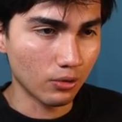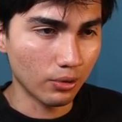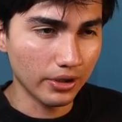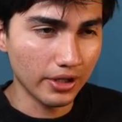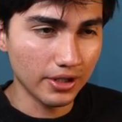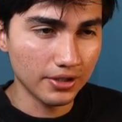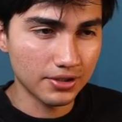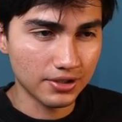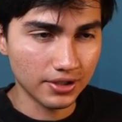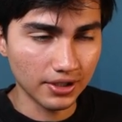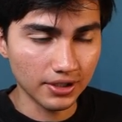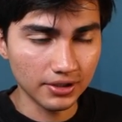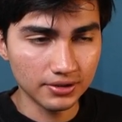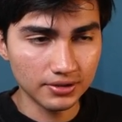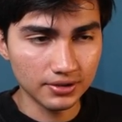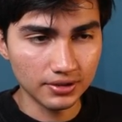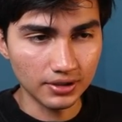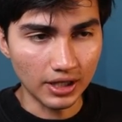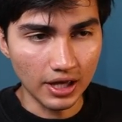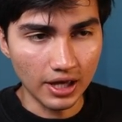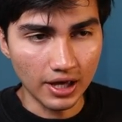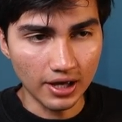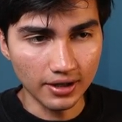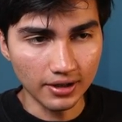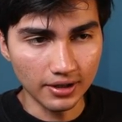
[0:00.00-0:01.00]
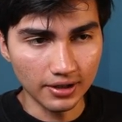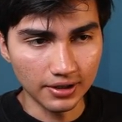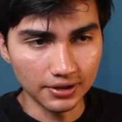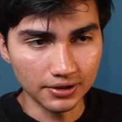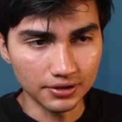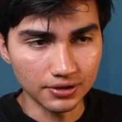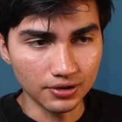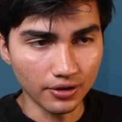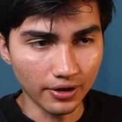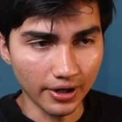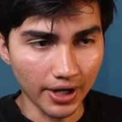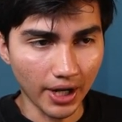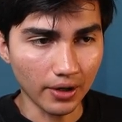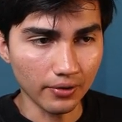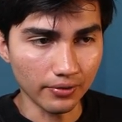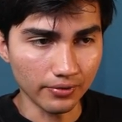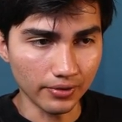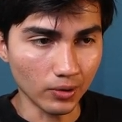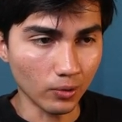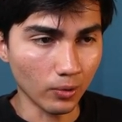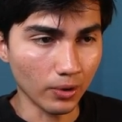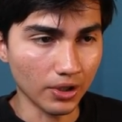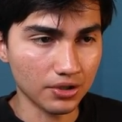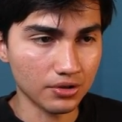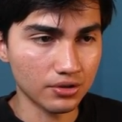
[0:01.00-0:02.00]
Queen h8 is not out
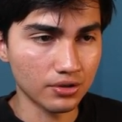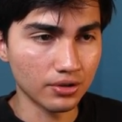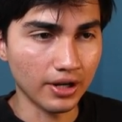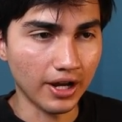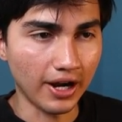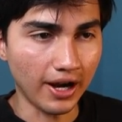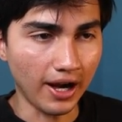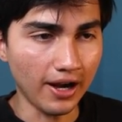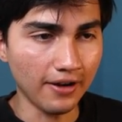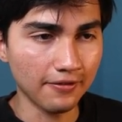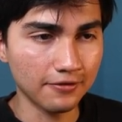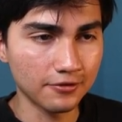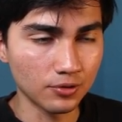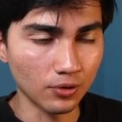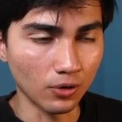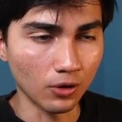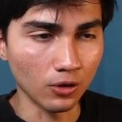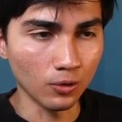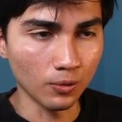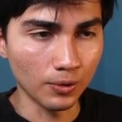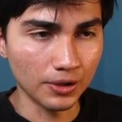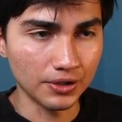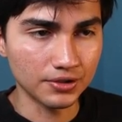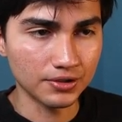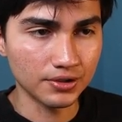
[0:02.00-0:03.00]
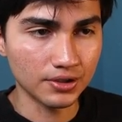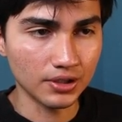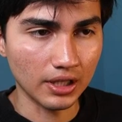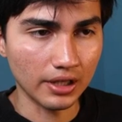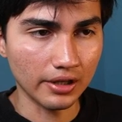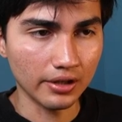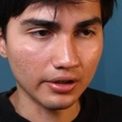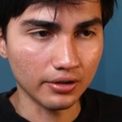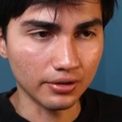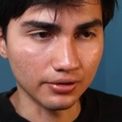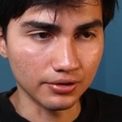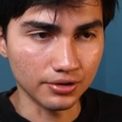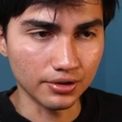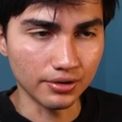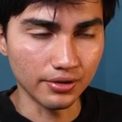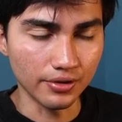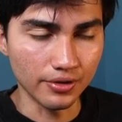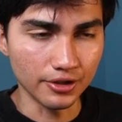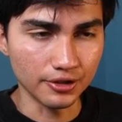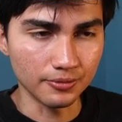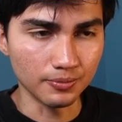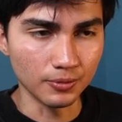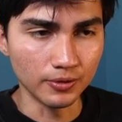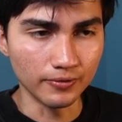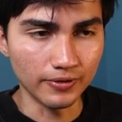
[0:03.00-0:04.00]
of the question. I have to always
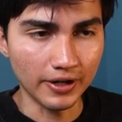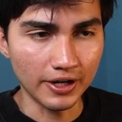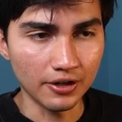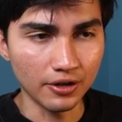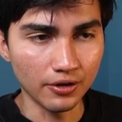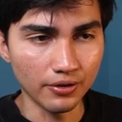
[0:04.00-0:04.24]
consider this move.